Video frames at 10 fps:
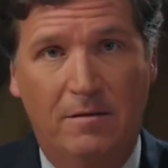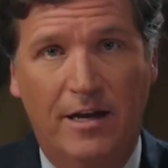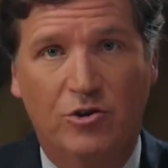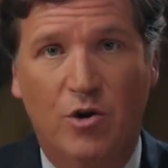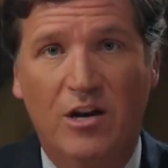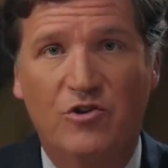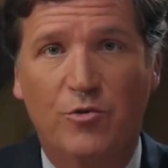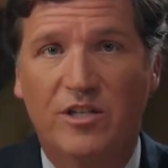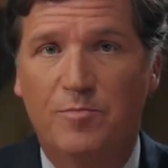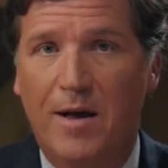like trying to
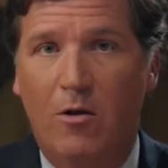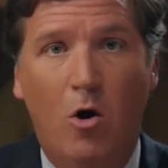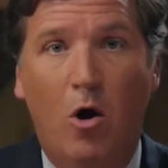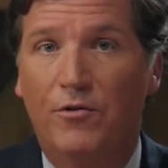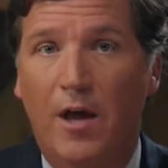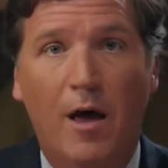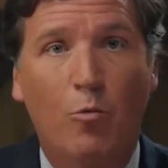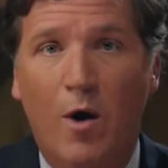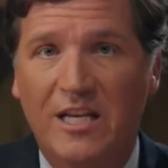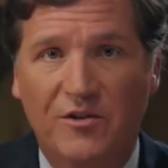expel all
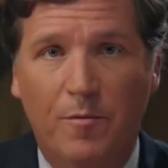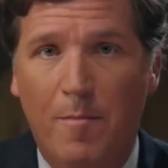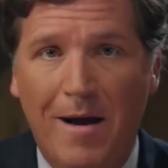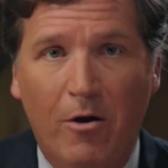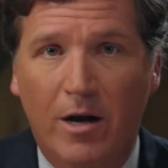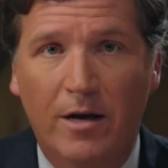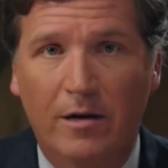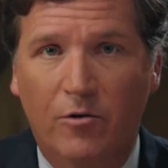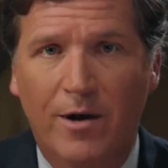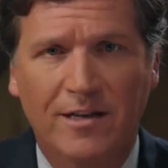non-whites from America
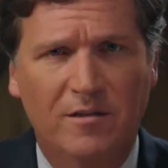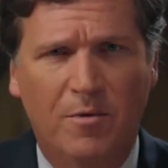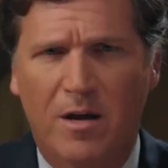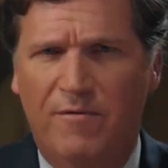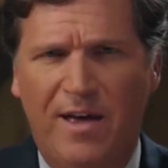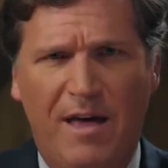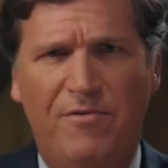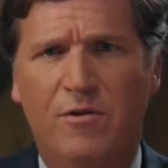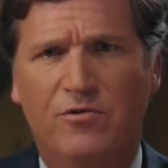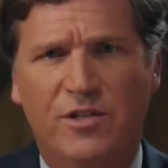and creating some kind of
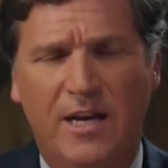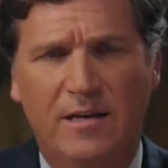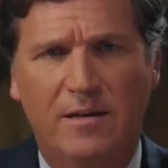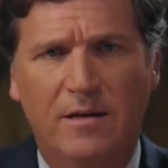ethnostate?